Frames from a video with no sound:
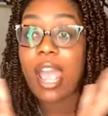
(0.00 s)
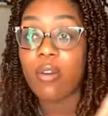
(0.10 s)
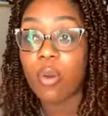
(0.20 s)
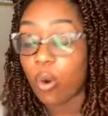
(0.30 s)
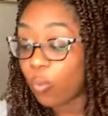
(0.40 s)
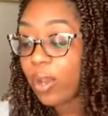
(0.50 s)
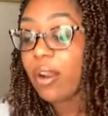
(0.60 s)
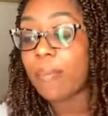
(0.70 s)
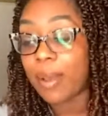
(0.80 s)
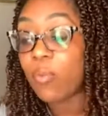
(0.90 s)
and
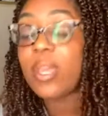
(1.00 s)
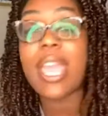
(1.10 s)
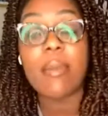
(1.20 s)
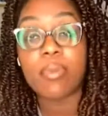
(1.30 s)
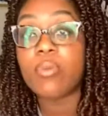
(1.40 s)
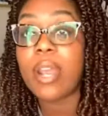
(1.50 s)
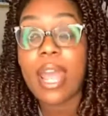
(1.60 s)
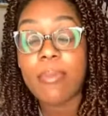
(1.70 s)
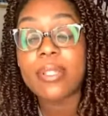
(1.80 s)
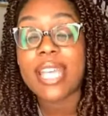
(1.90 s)
we're
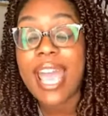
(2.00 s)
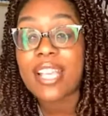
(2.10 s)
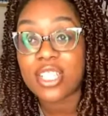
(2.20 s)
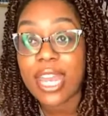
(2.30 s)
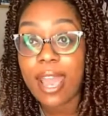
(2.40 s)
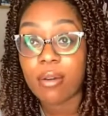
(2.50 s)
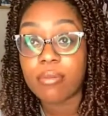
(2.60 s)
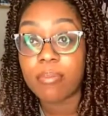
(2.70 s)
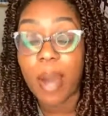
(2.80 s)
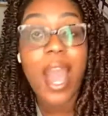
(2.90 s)
able to hash it out
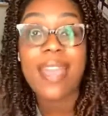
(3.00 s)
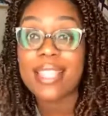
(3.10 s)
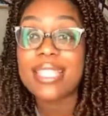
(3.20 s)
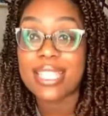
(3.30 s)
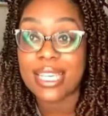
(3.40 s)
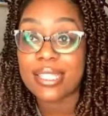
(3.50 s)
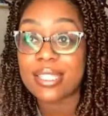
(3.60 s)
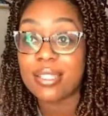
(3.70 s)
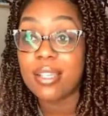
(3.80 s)
behind the scenes.